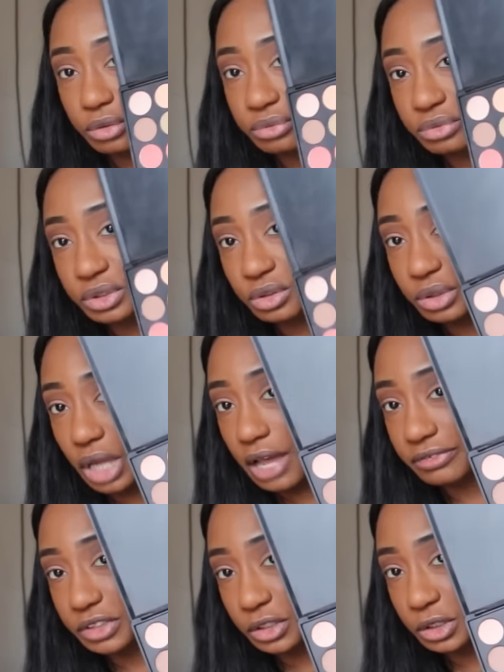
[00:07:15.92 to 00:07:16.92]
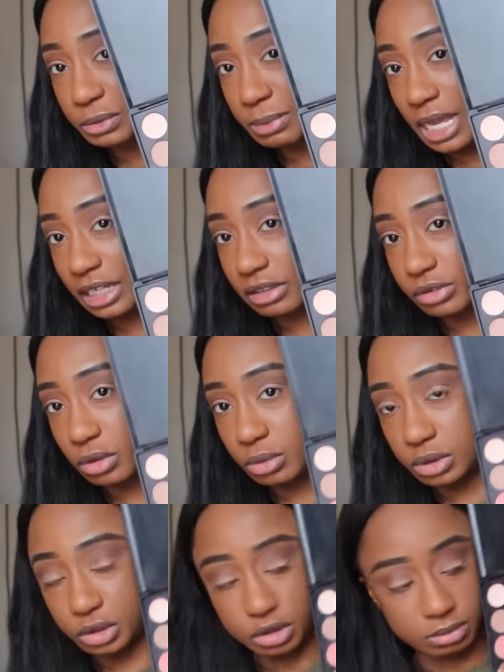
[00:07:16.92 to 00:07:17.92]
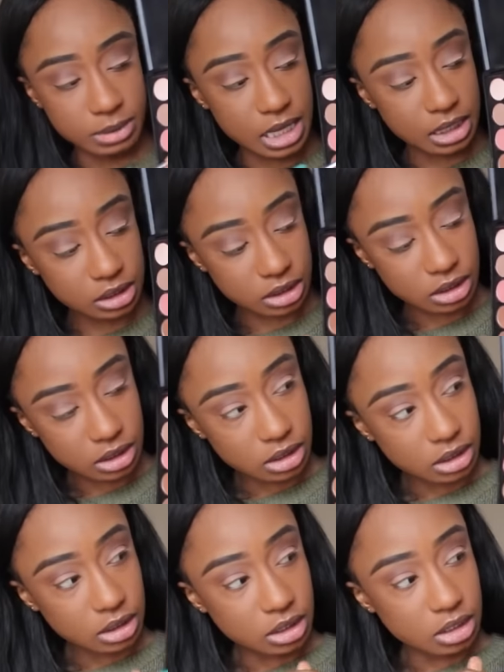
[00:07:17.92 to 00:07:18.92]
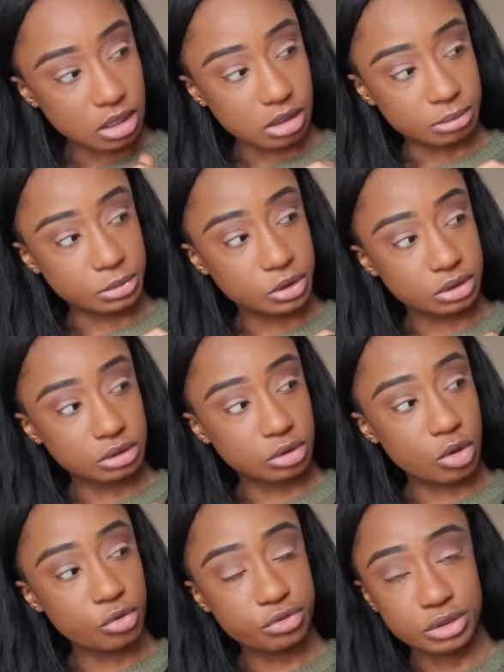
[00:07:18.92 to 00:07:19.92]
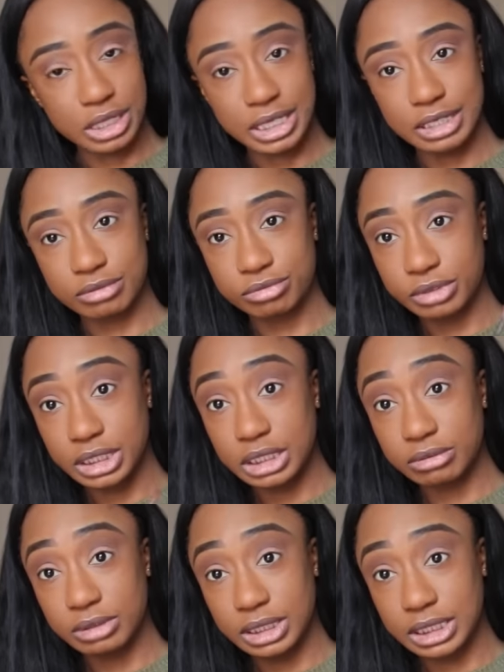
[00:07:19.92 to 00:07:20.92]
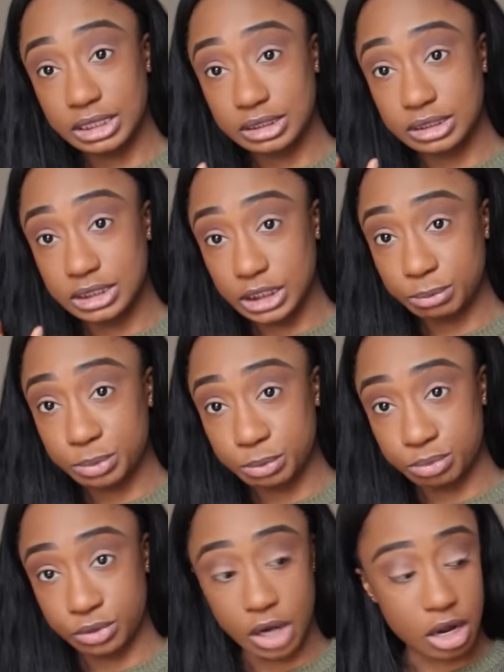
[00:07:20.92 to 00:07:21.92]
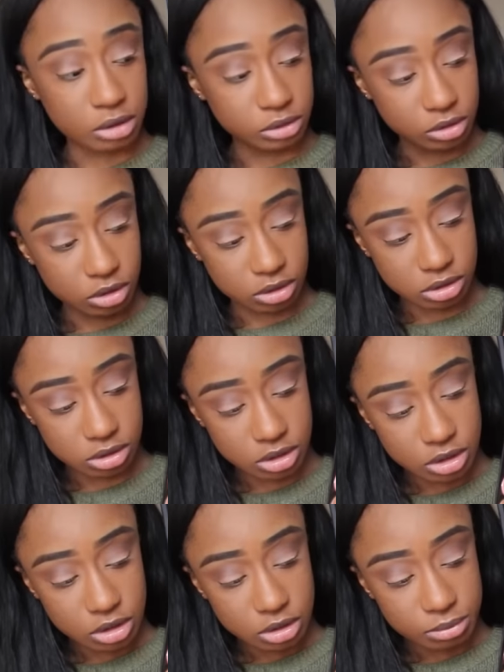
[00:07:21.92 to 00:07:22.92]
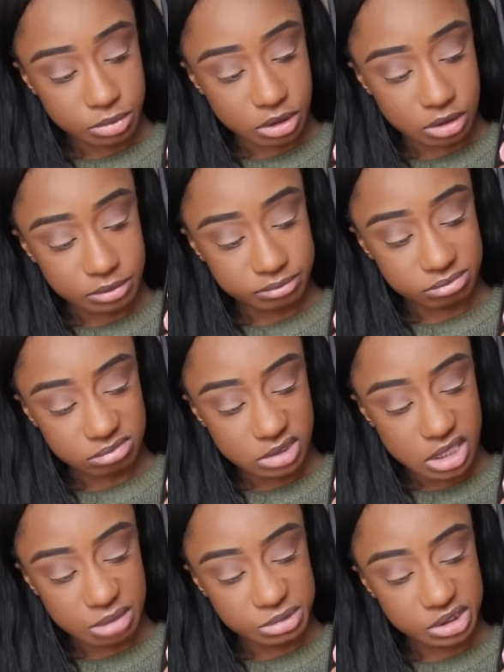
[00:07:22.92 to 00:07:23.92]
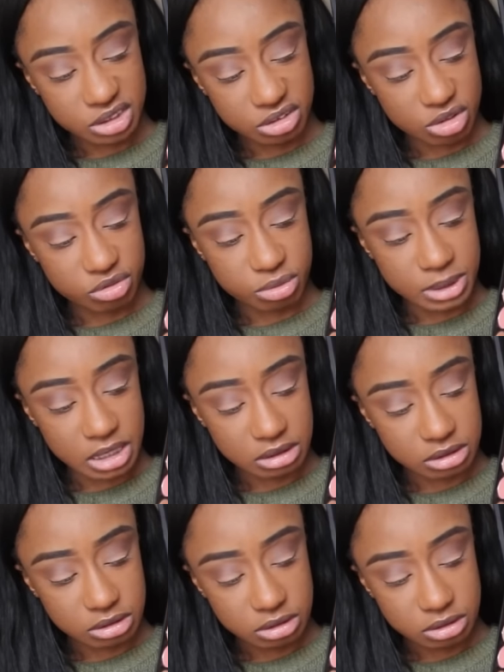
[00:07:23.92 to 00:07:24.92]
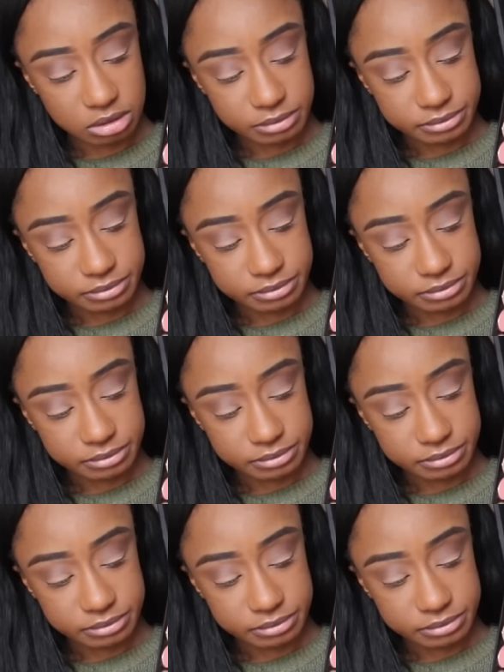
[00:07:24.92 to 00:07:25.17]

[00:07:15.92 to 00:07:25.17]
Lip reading: You don't have to use black if you don't want to use black. You can go for like a really deep brown color, but I'm just gonna go for black.